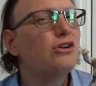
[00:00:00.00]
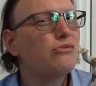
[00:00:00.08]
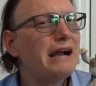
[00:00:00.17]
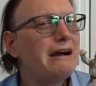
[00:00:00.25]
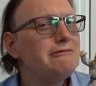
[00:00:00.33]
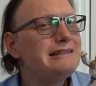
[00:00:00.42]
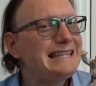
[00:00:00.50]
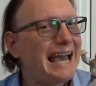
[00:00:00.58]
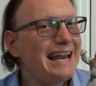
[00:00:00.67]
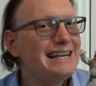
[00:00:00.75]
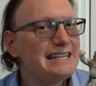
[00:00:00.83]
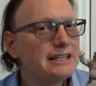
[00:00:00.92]
around
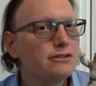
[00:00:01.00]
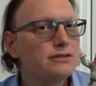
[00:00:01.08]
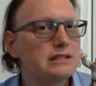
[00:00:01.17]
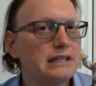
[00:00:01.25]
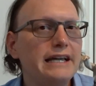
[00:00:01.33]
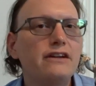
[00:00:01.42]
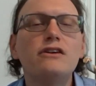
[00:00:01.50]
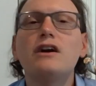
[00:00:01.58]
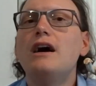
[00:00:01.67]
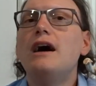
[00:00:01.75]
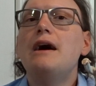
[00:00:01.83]
10 years later